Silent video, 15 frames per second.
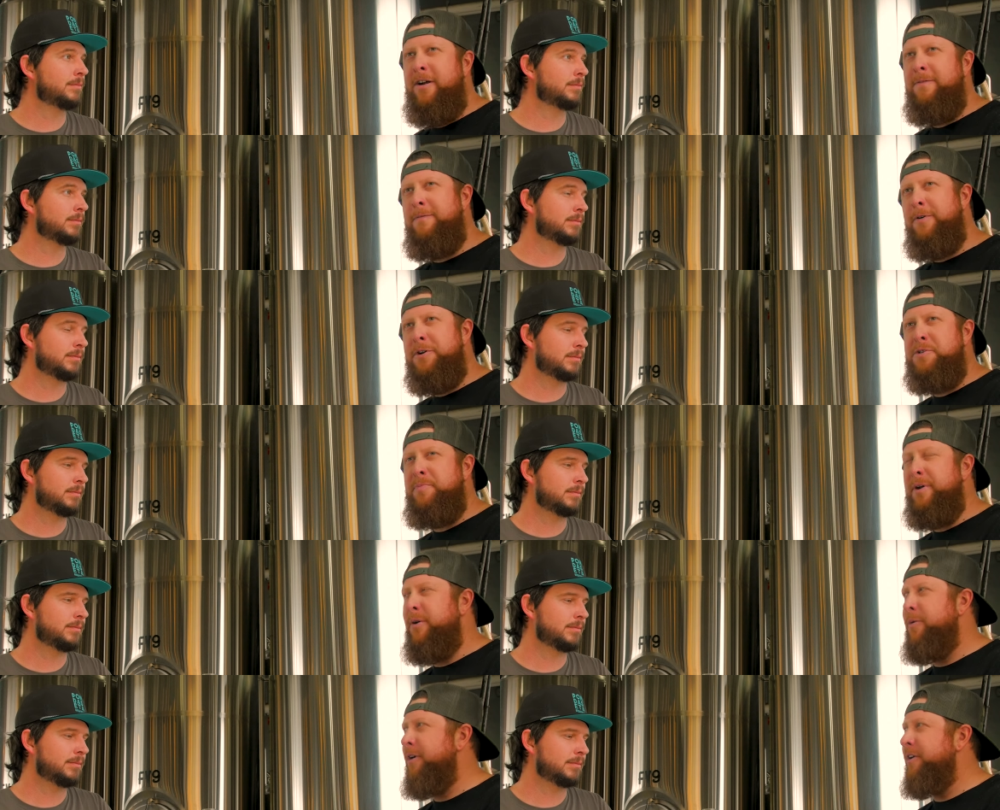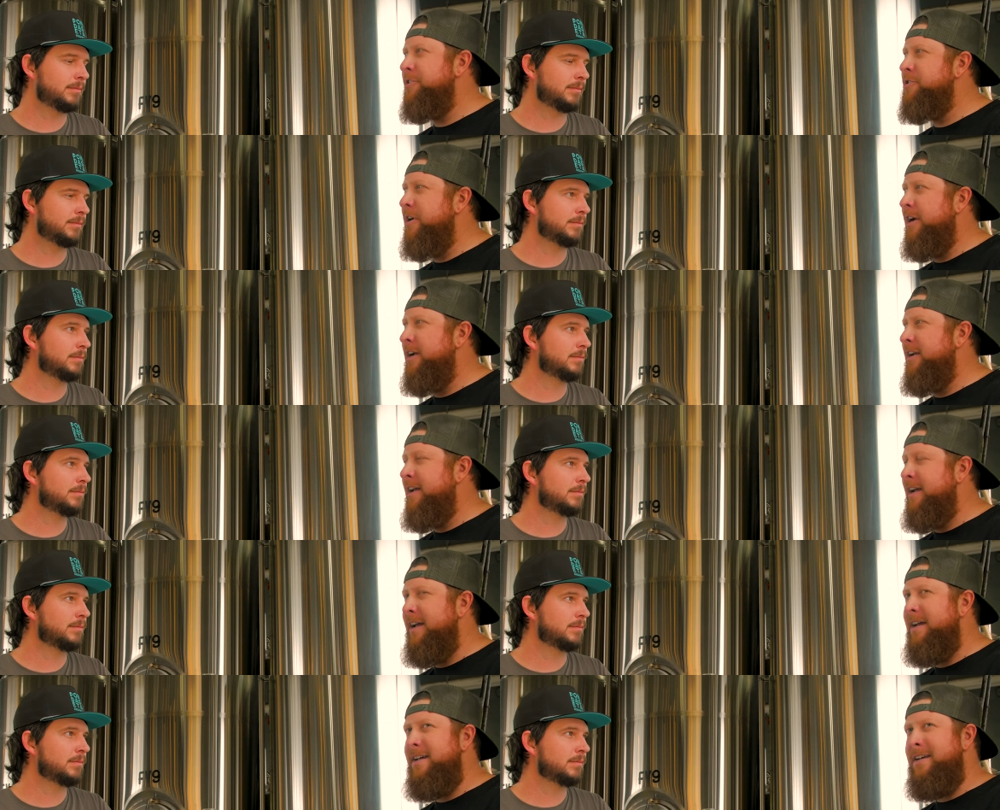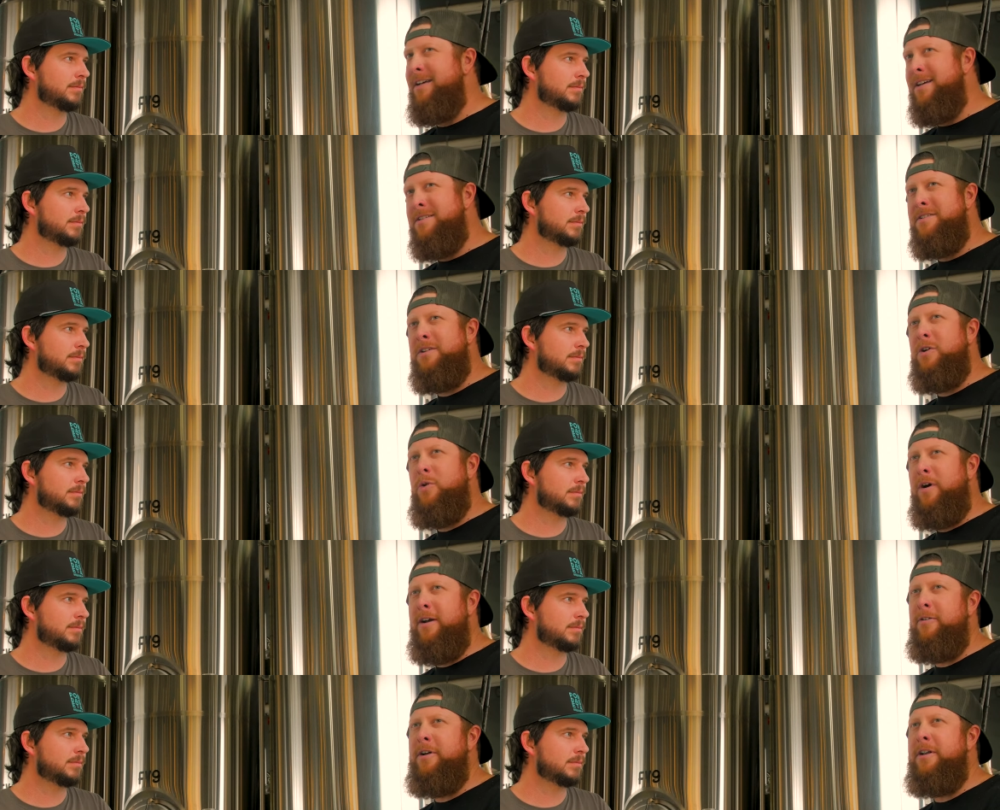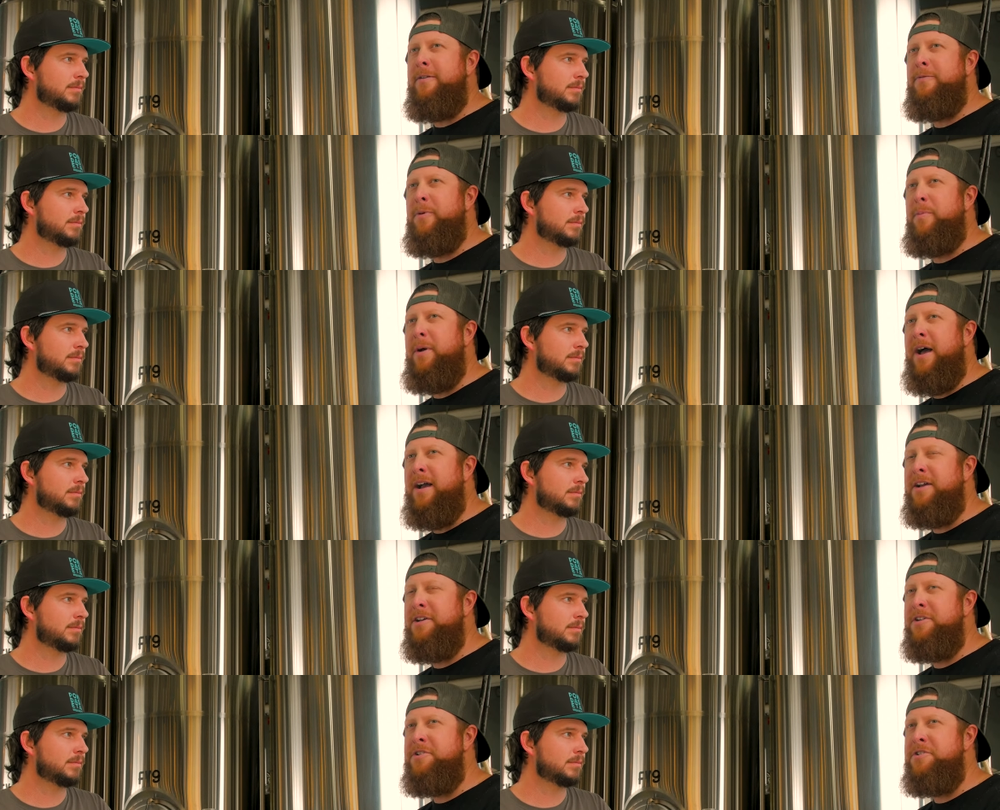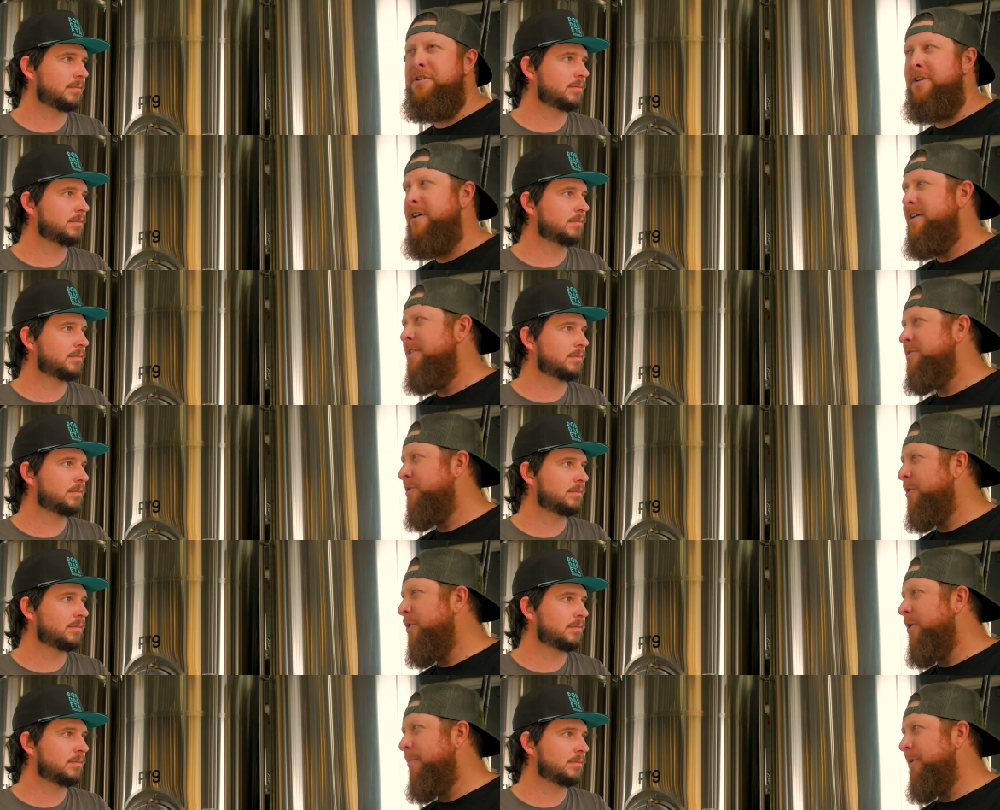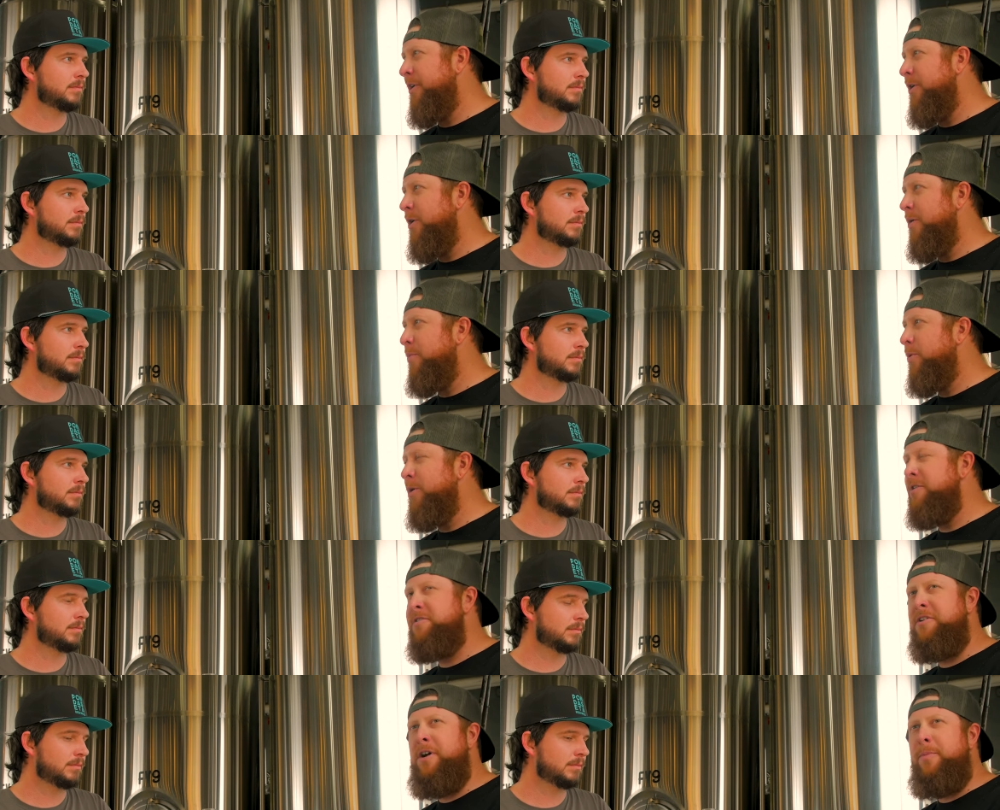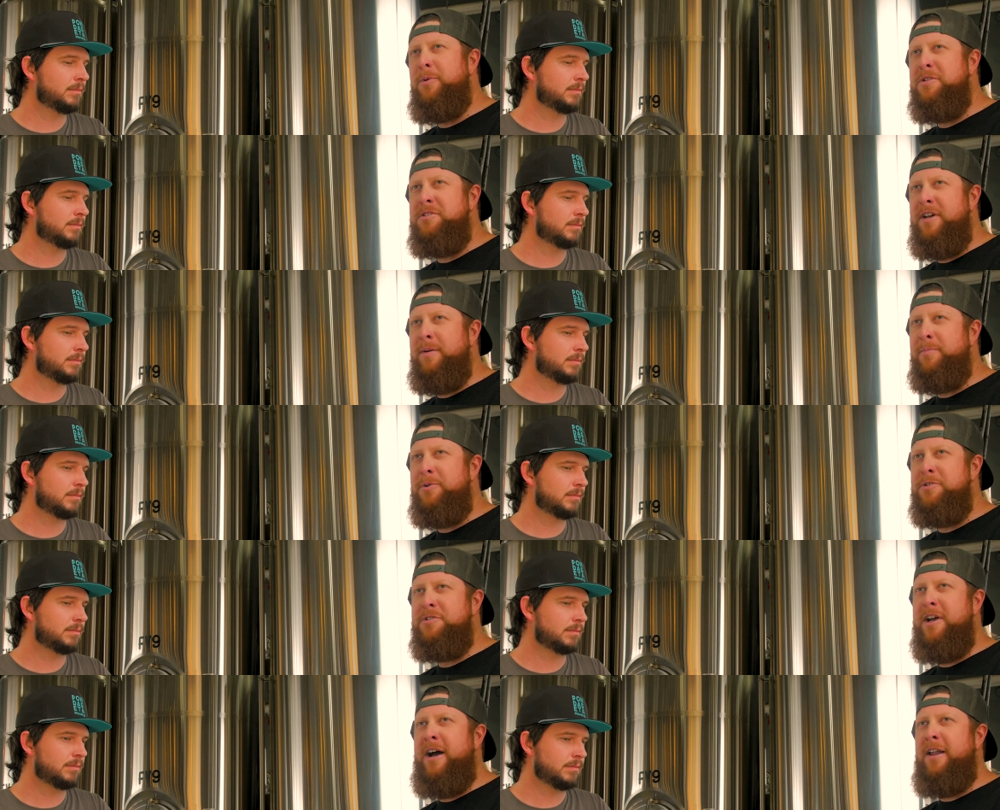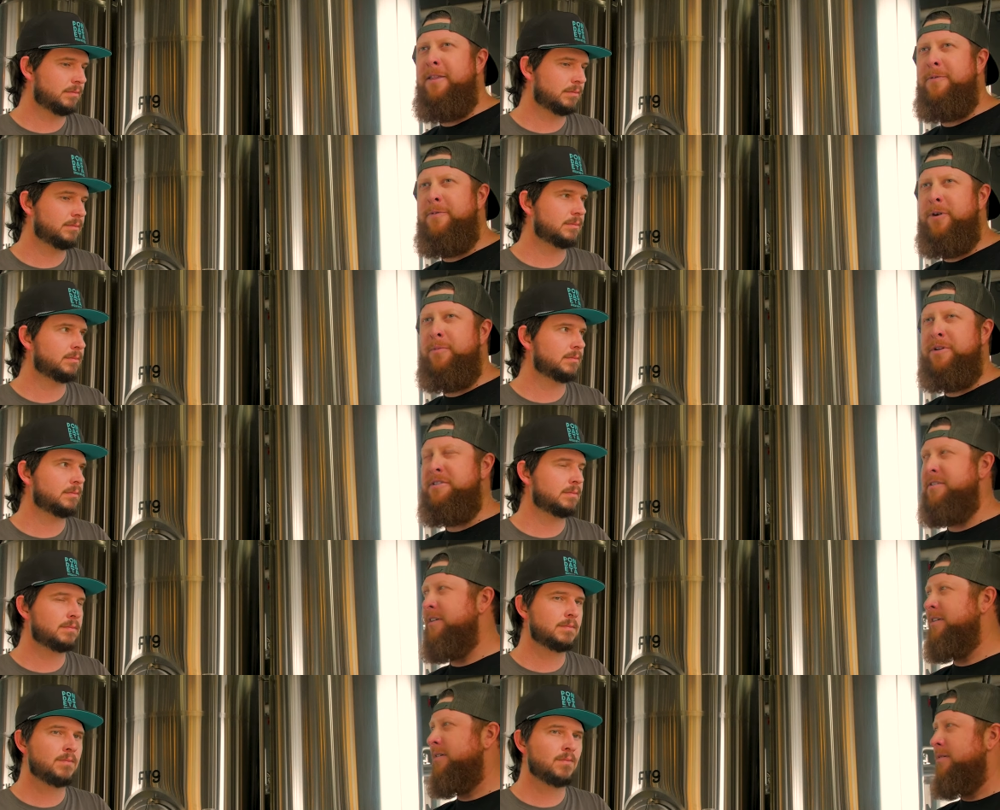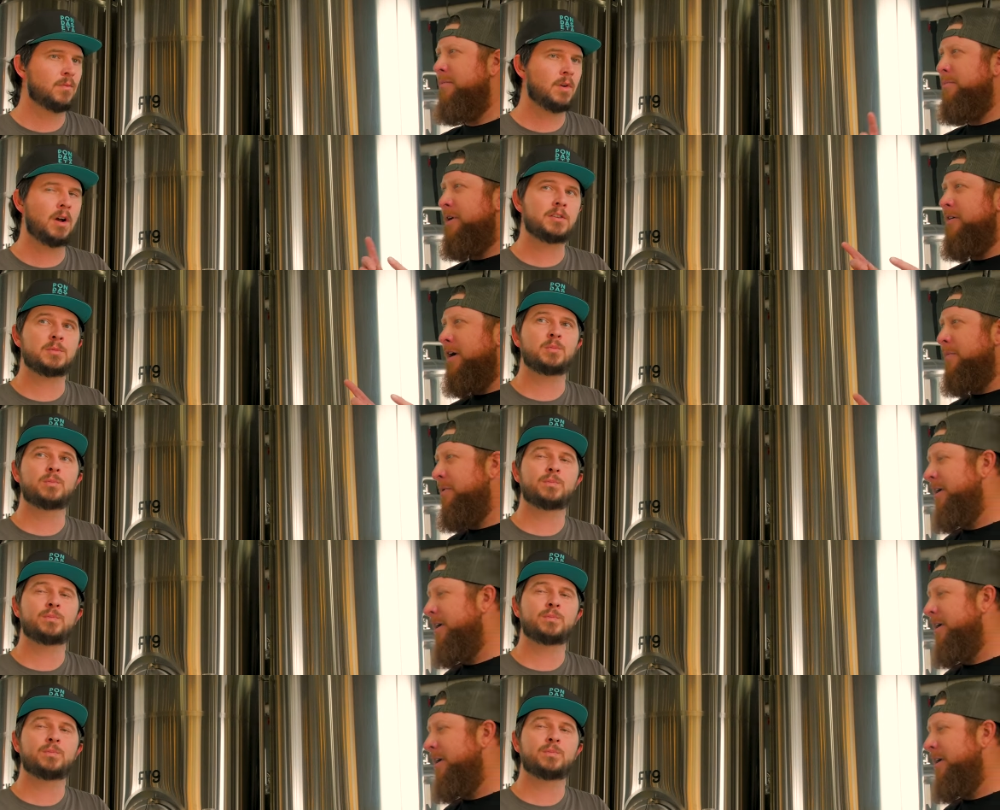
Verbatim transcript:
Speaker 1: our first beer we're gonna try today isn't quite ready for package. So I'm gonna go pour us a couple of samples out of the fermenter. Be right